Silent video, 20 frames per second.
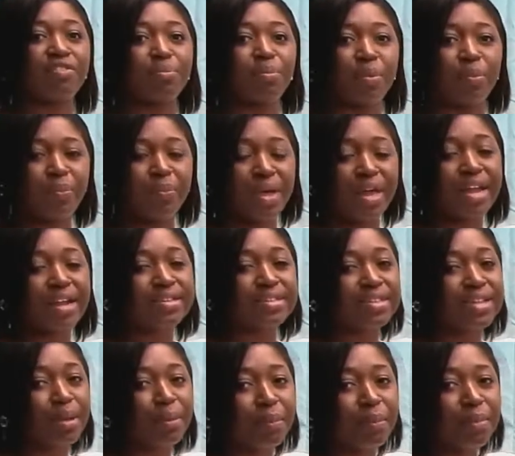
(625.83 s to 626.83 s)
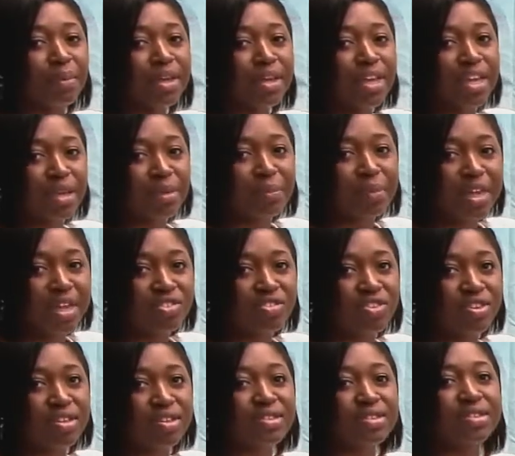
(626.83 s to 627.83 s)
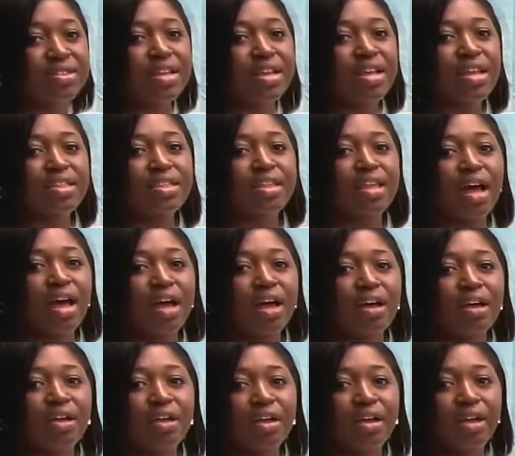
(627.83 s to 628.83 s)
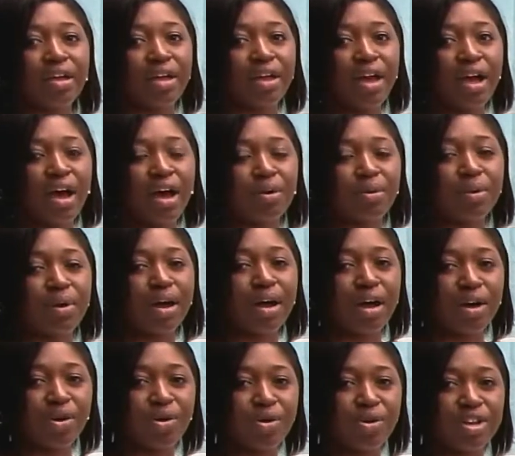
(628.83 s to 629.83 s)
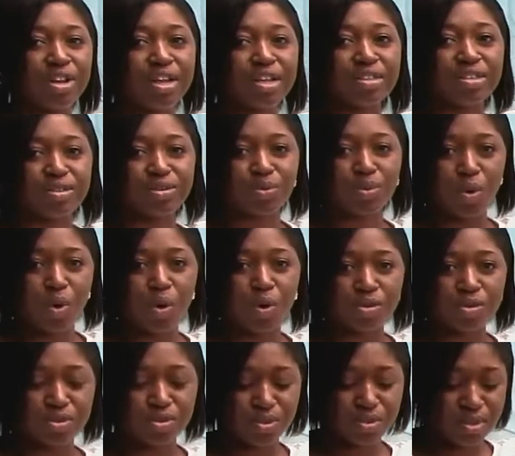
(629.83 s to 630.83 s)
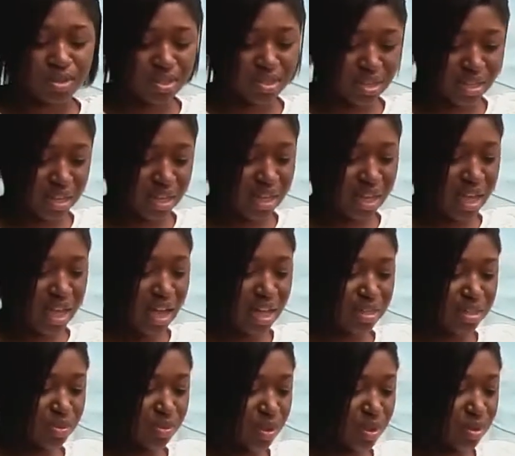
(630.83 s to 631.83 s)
prepared some images that our audience will also see as well.